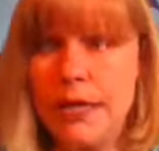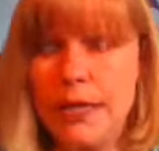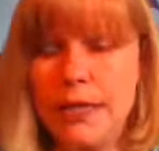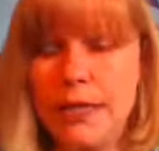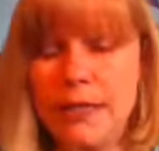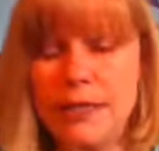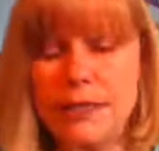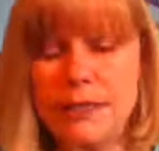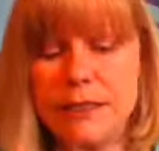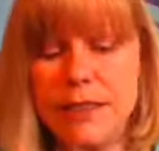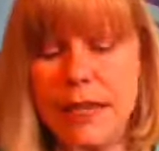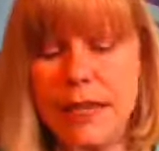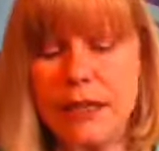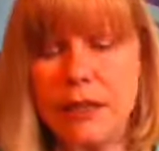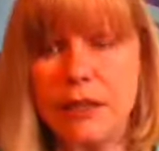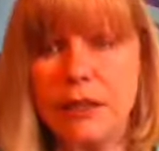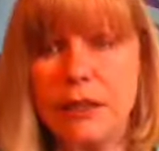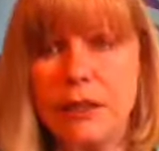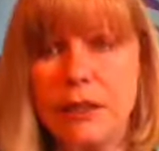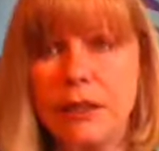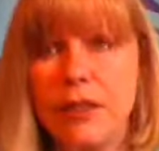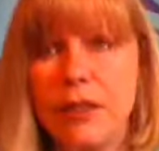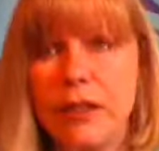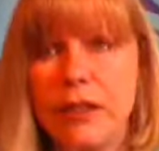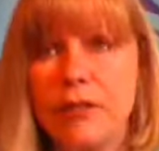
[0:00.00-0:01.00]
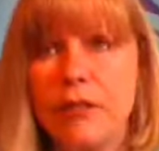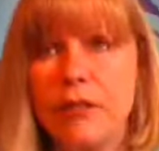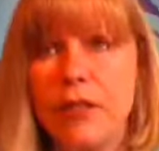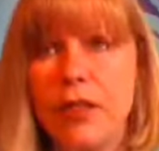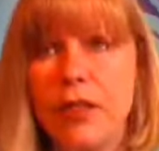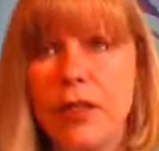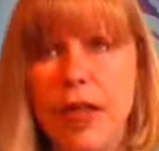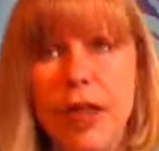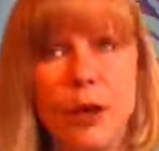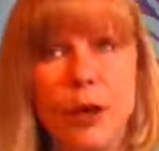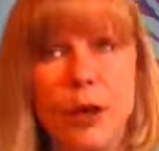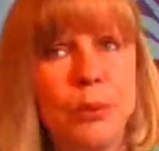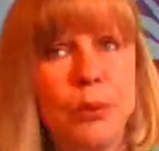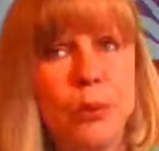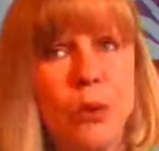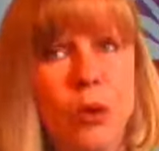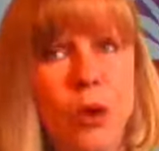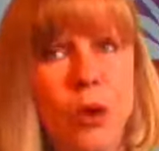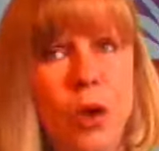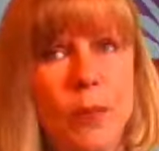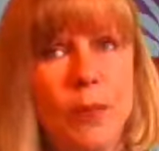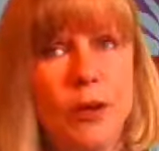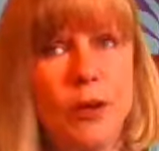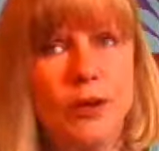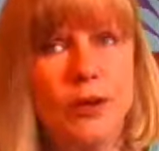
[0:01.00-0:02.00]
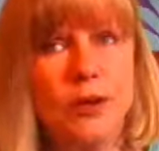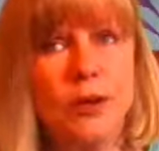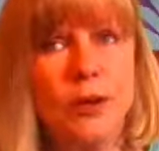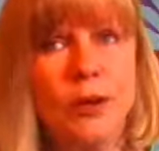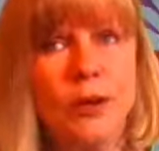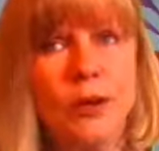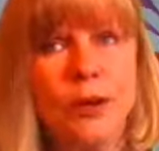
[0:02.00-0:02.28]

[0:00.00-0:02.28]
is I could leave that employment.